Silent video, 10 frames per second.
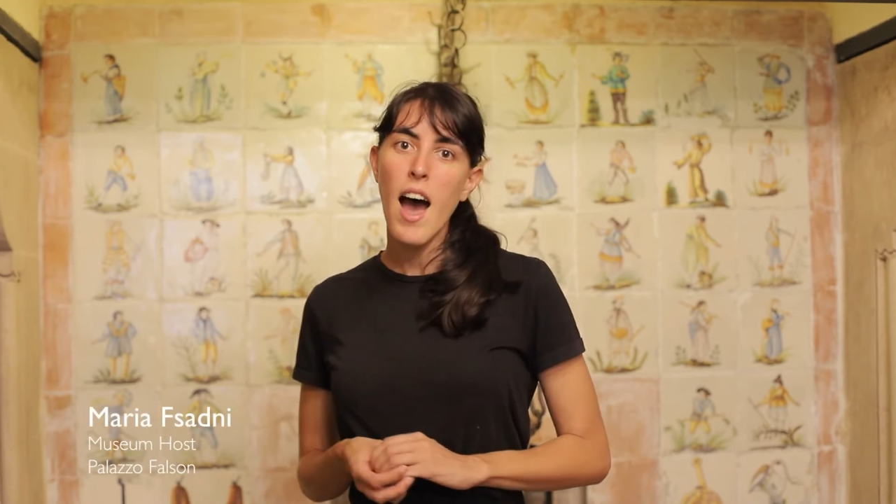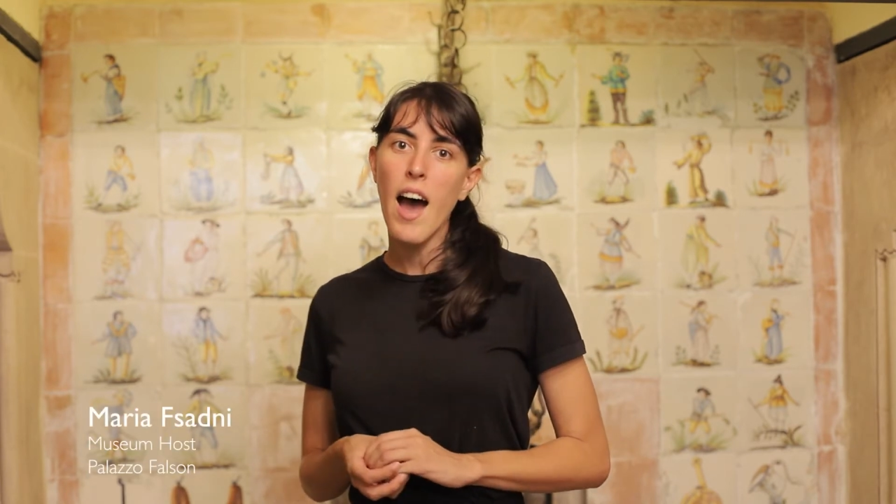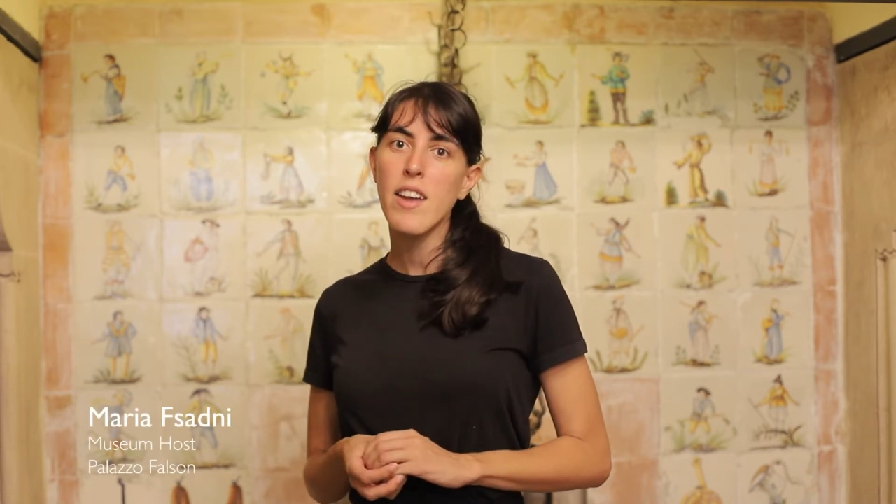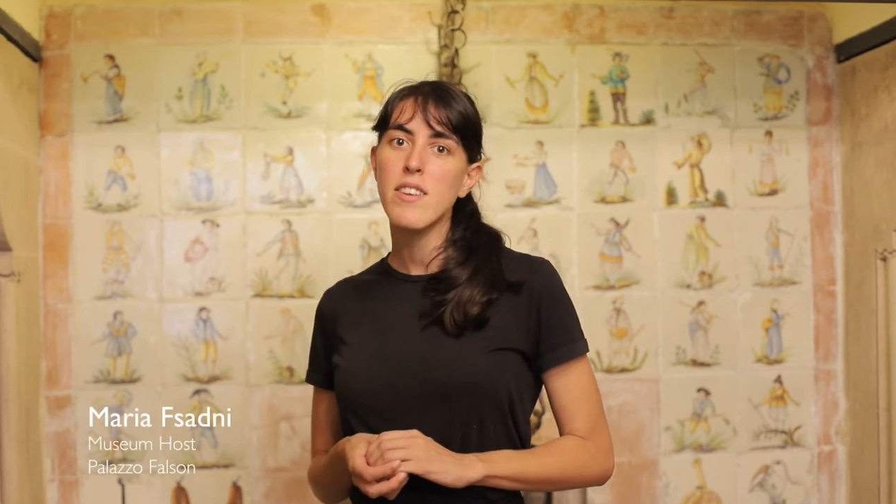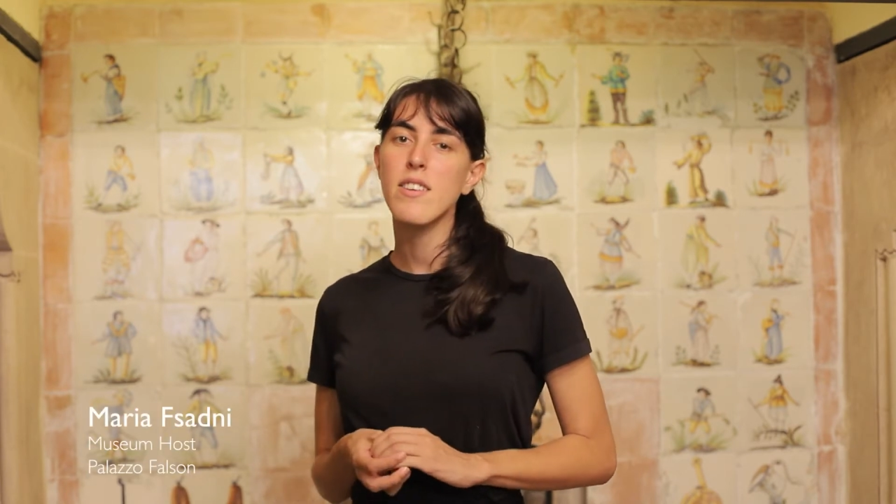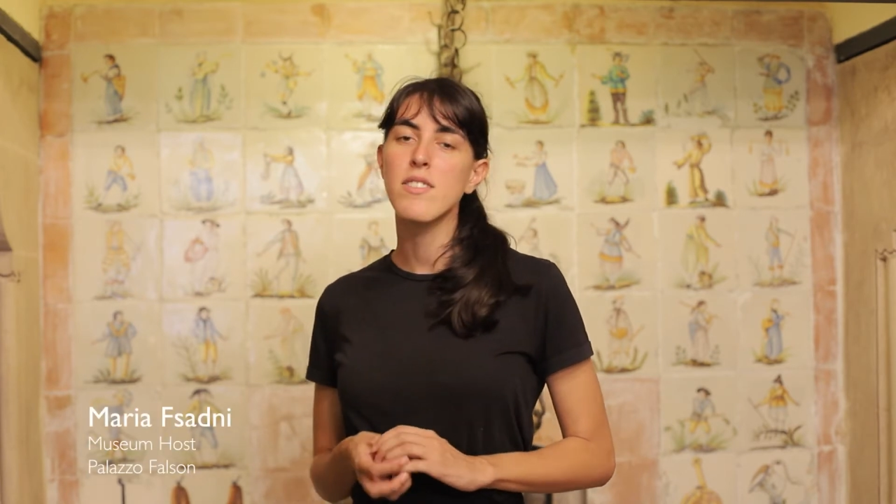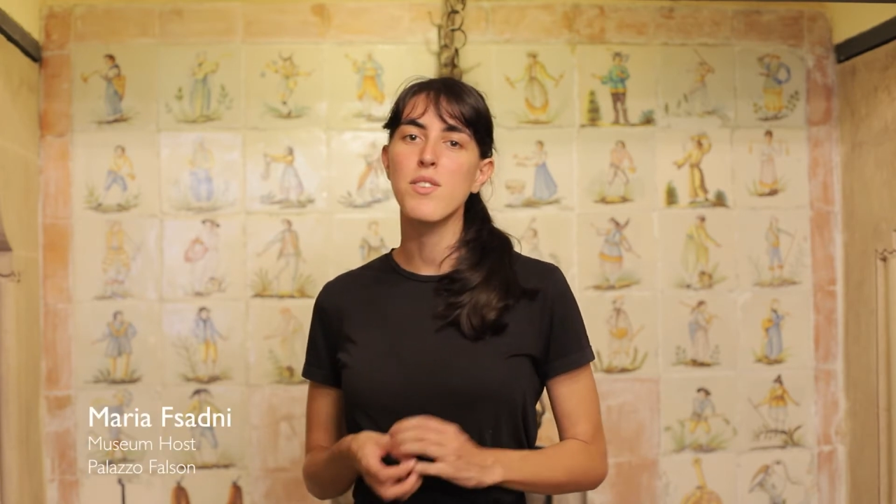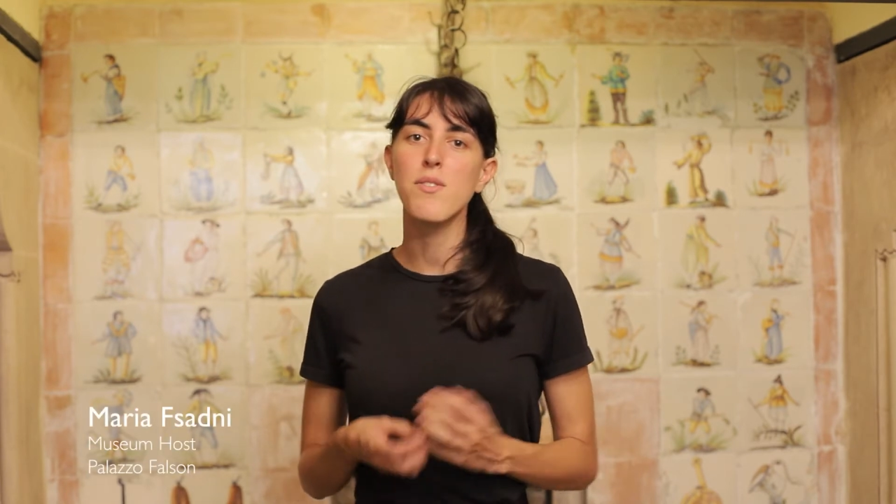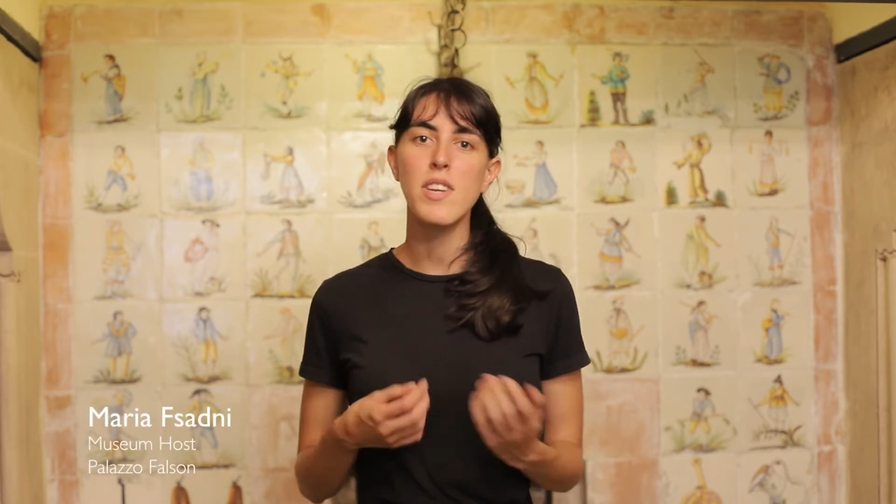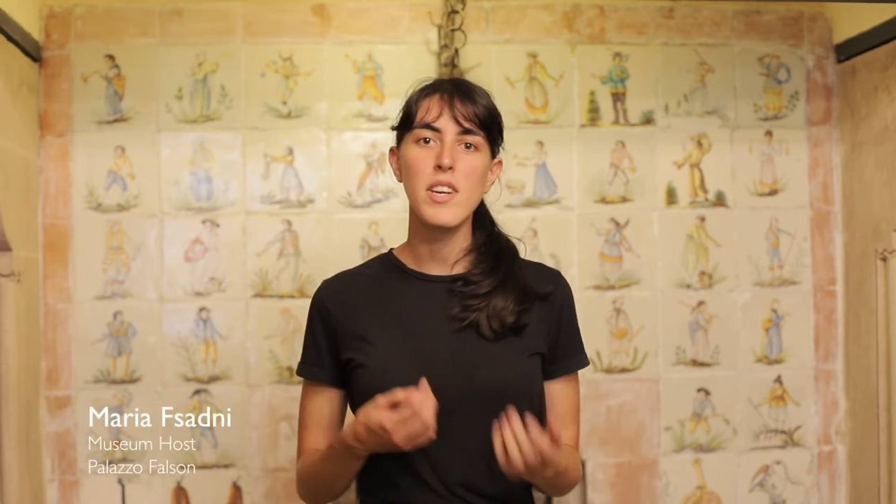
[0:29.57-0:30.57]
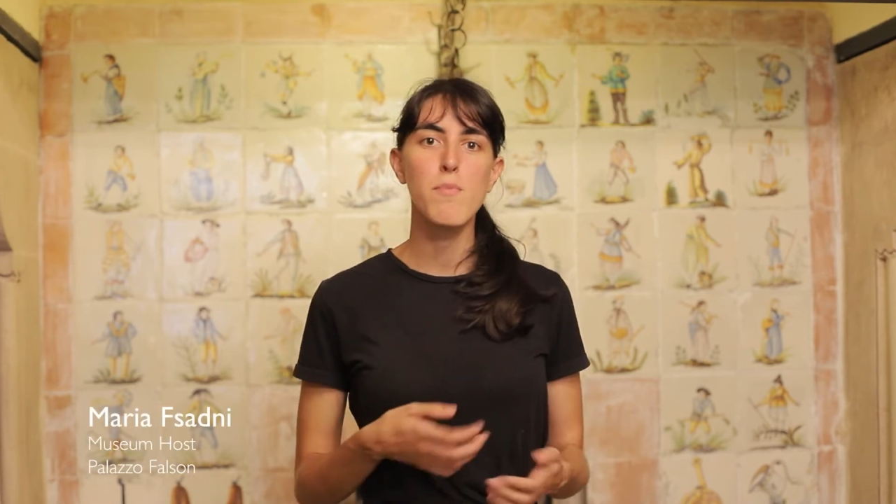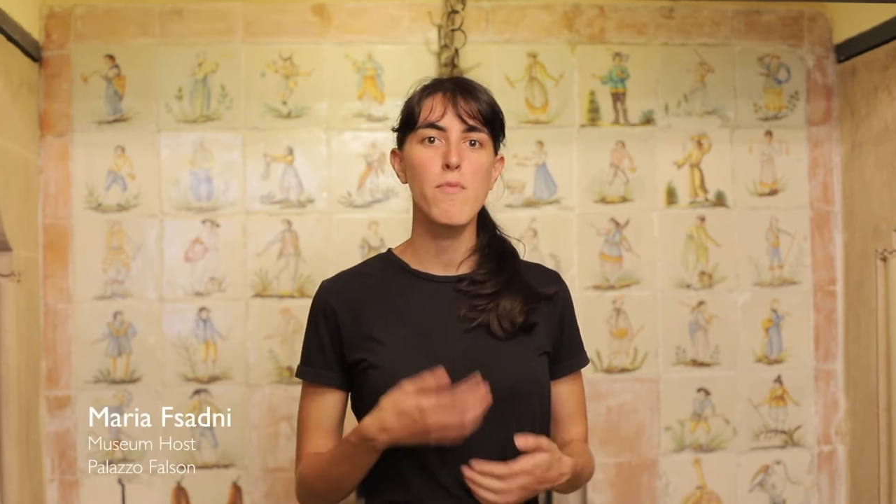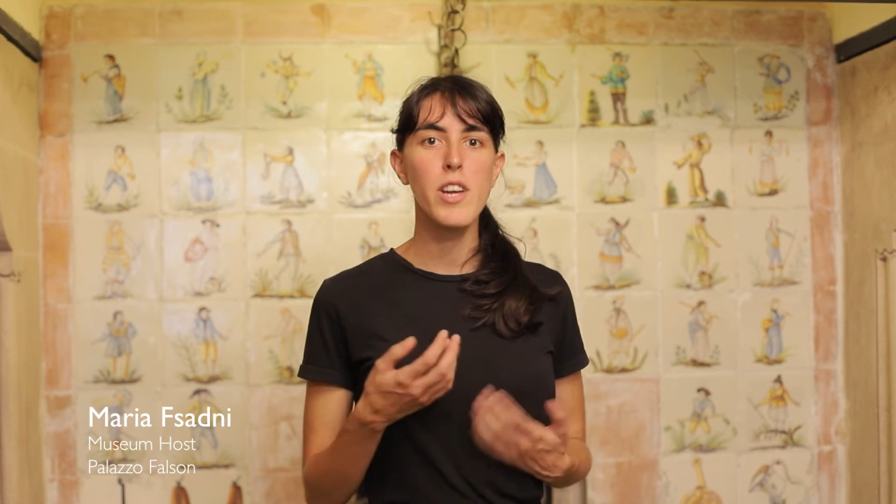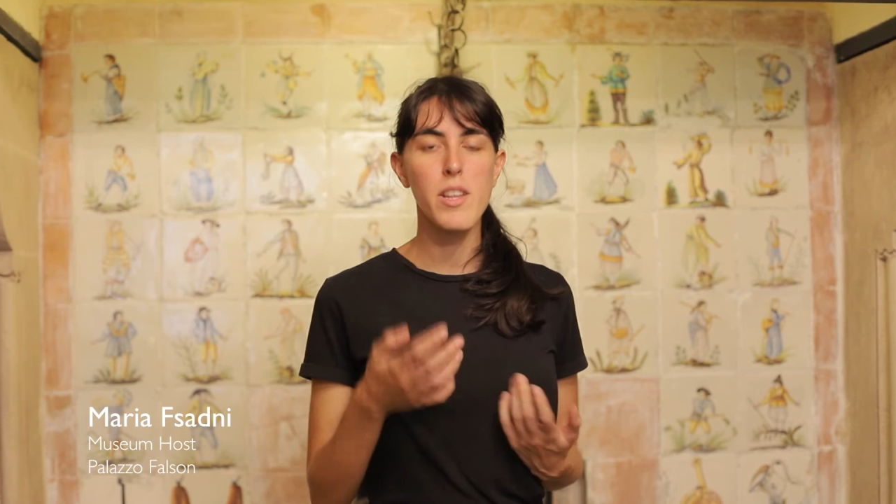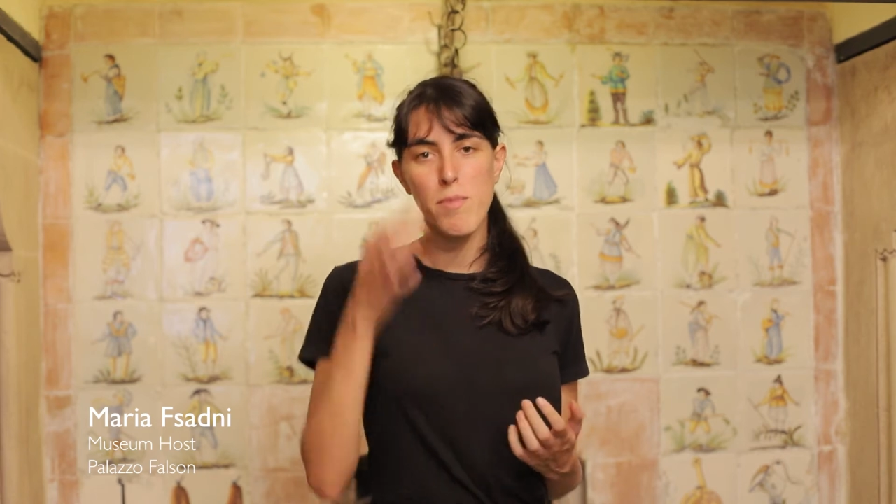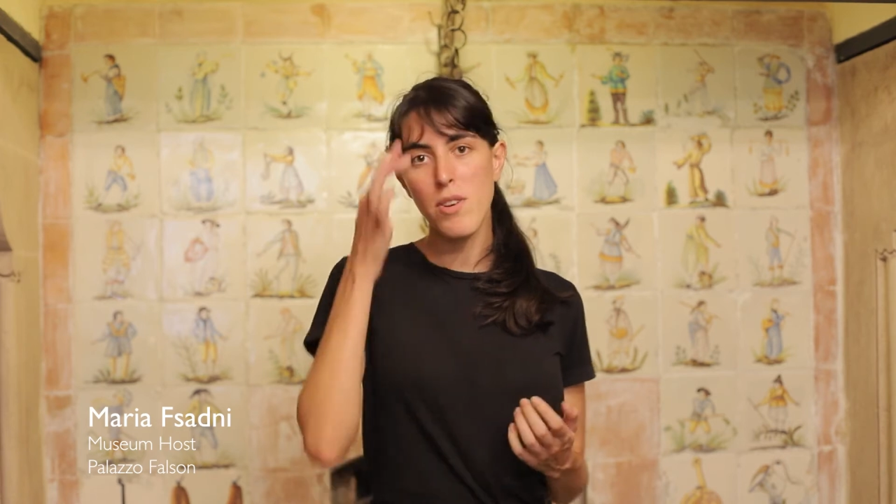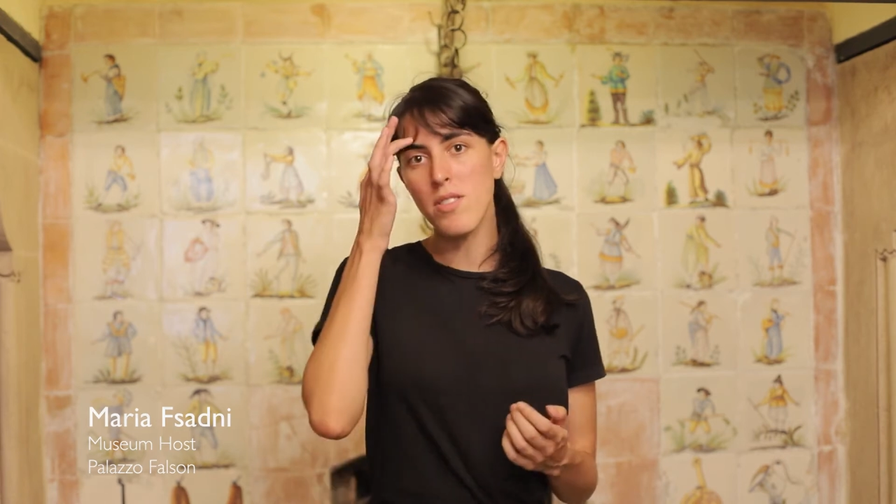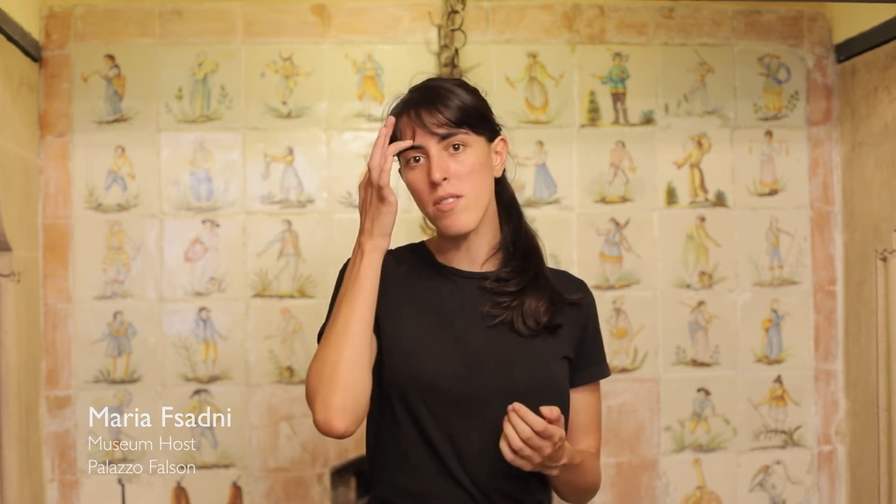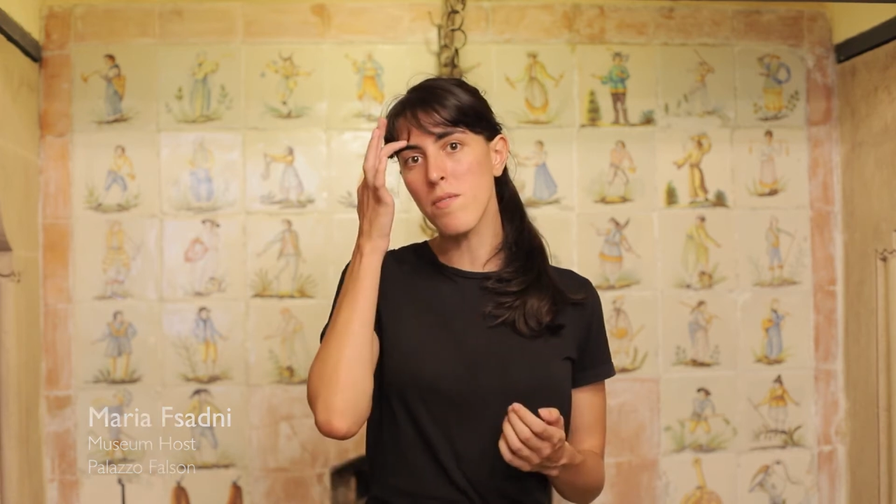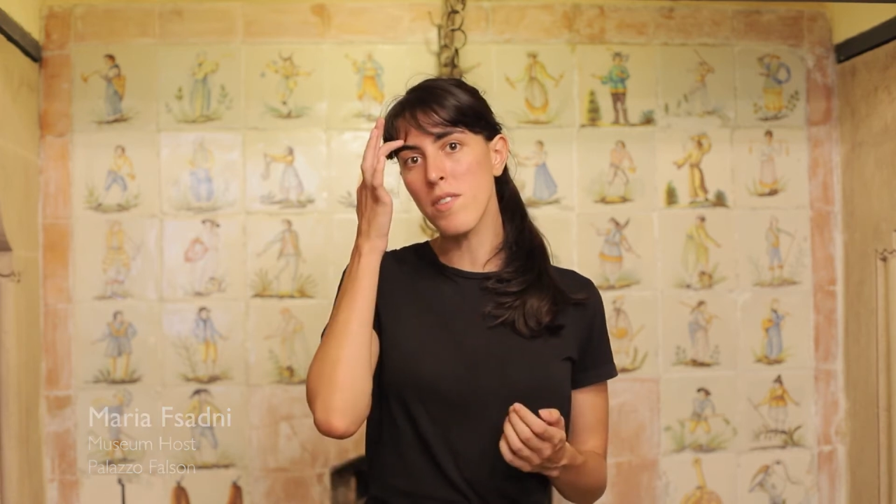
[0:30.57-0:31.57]
and it's unique really
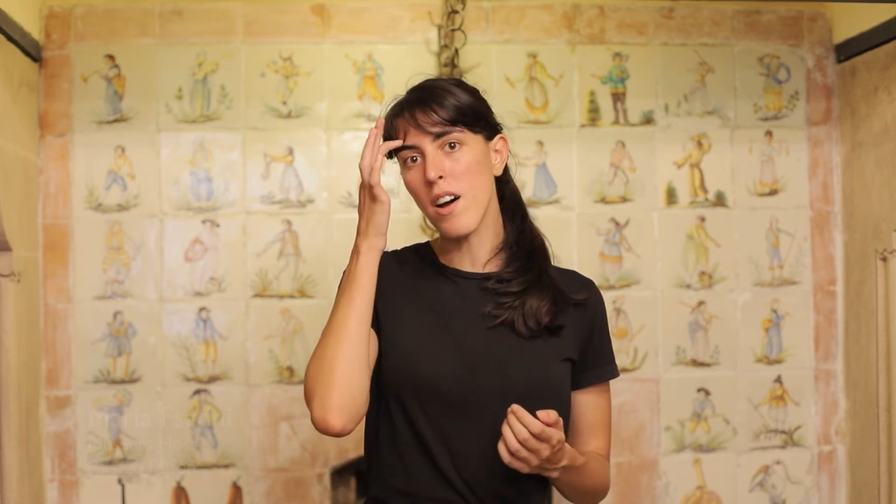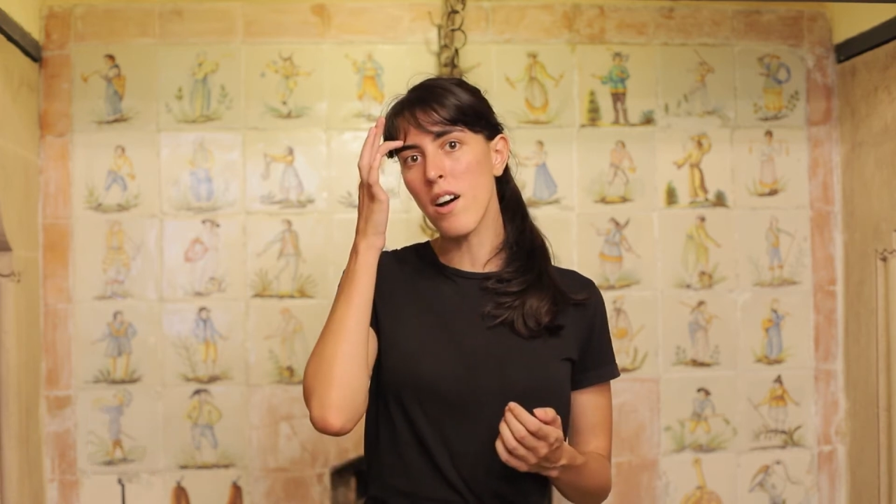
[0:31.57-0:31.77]
because of